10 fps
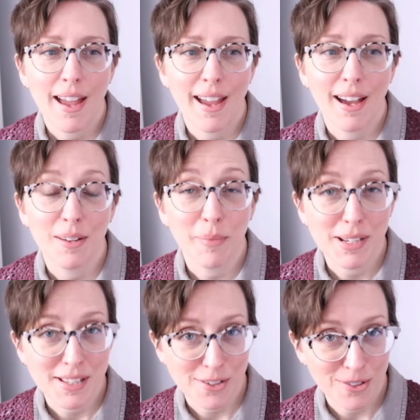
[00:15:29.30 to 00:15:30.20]
and my
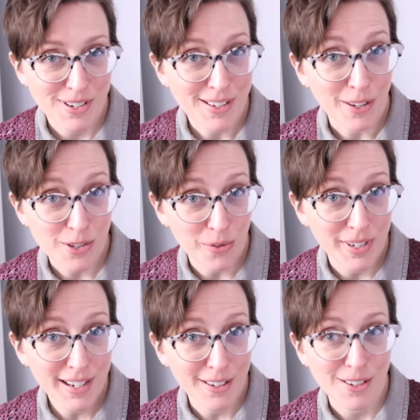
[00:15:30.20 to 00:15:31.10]
sister is also a
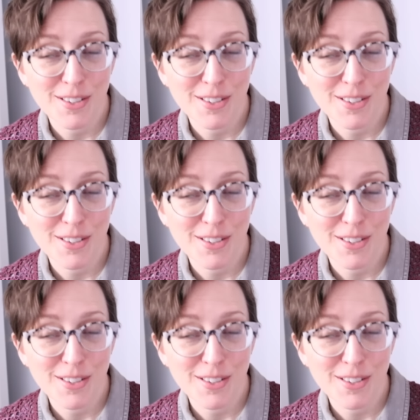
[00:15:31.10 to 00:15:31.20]
knitter,